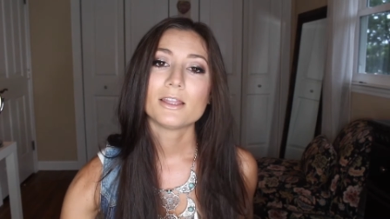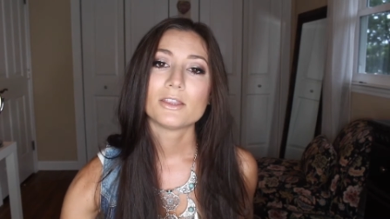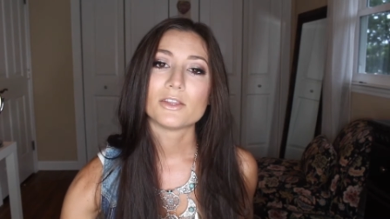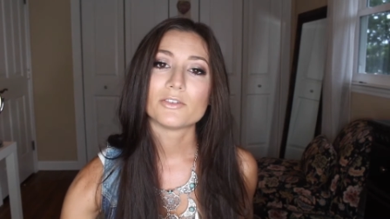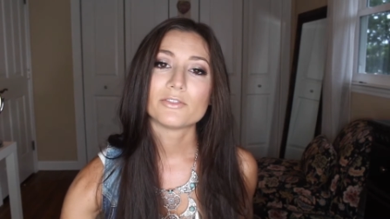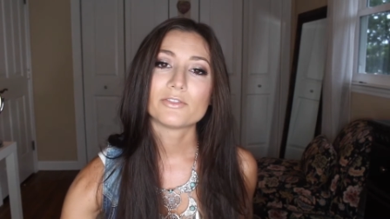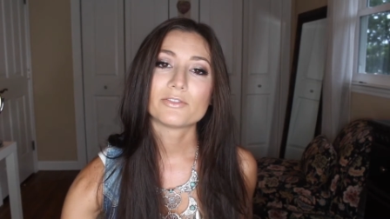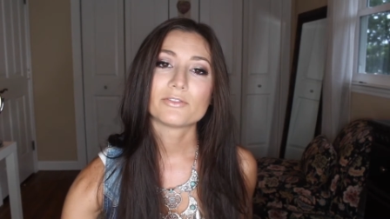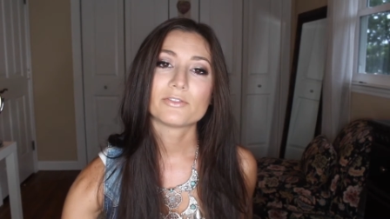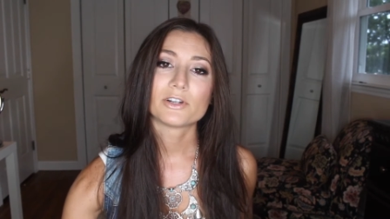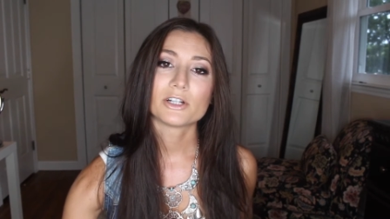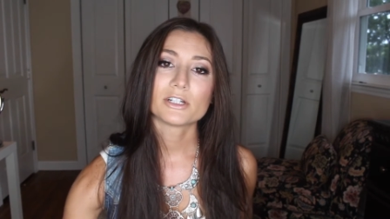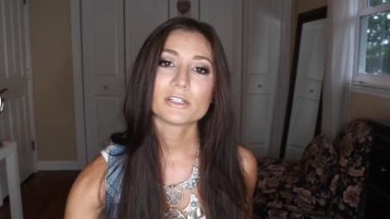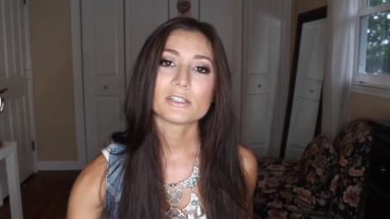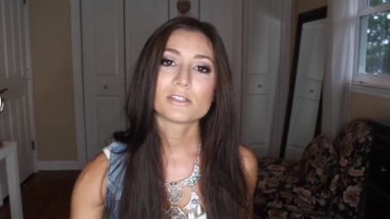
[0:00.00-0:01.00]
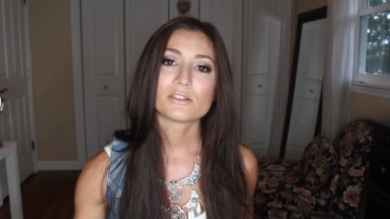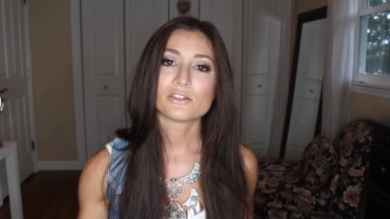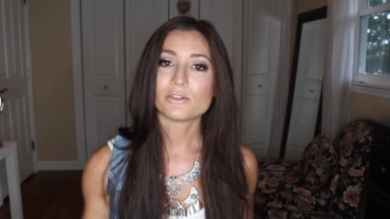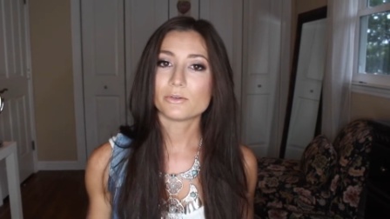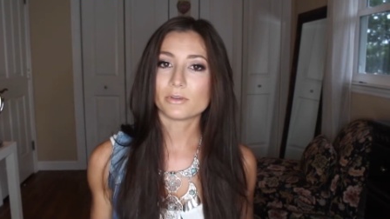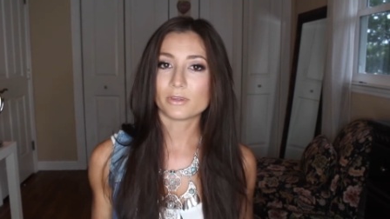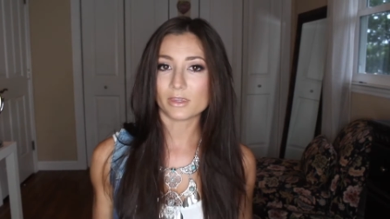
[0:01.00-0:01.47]
the first
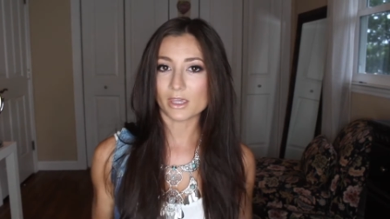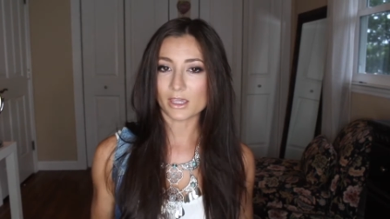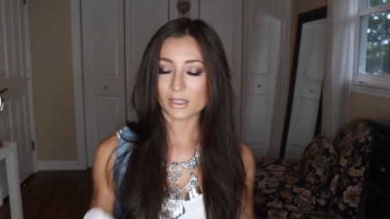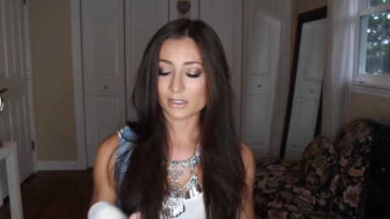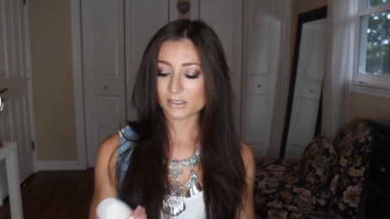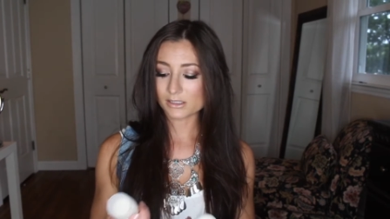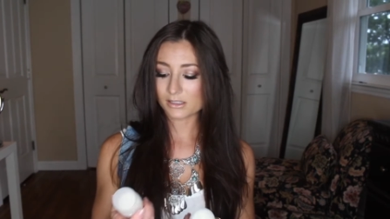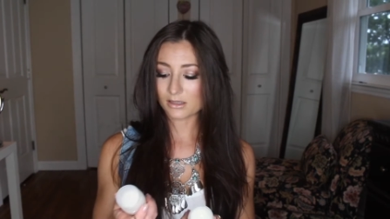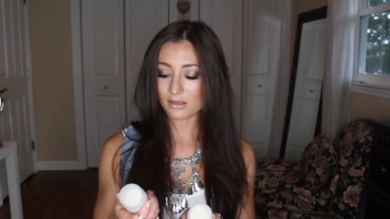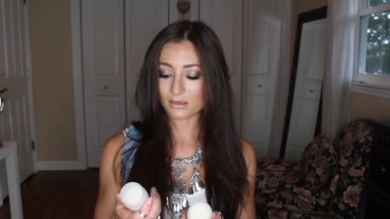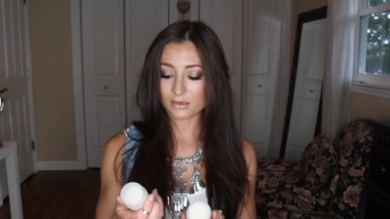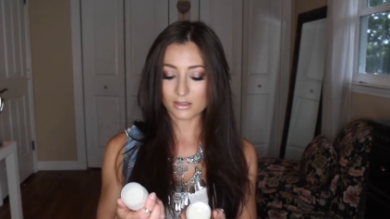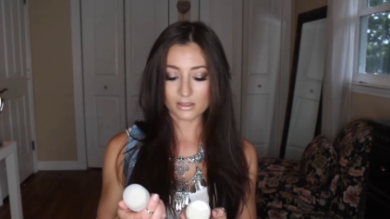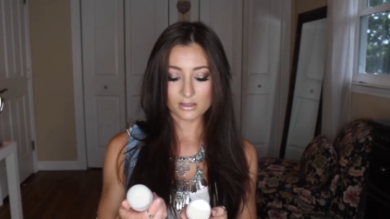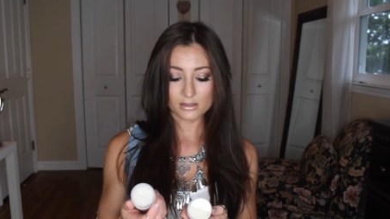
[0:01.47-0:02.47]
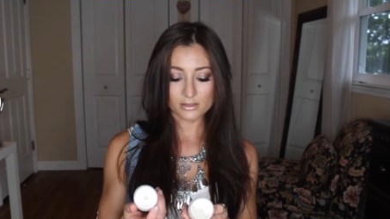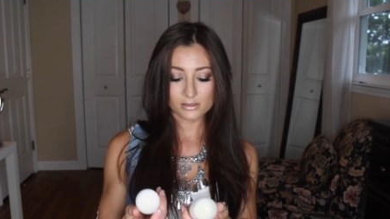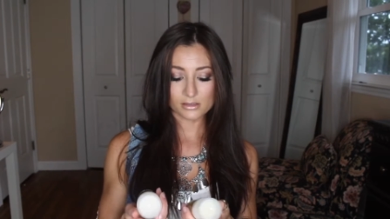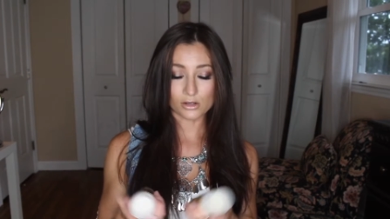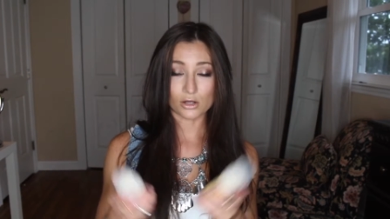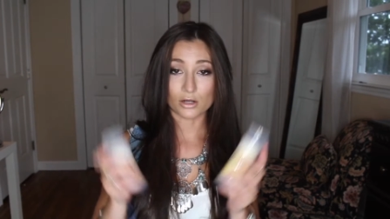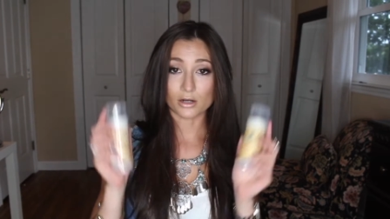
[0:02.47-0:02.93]
two things, these
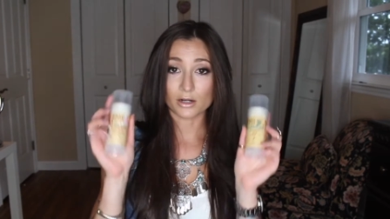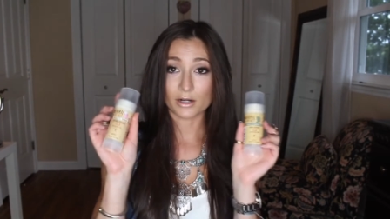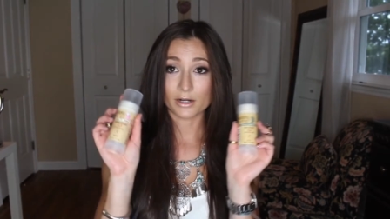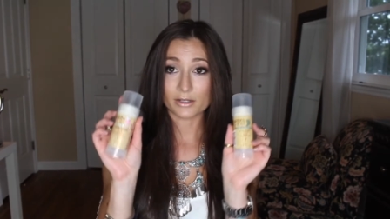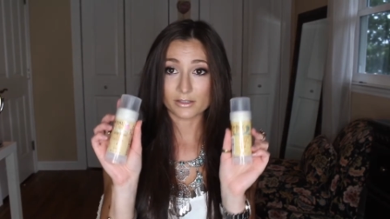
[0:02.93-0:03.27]
are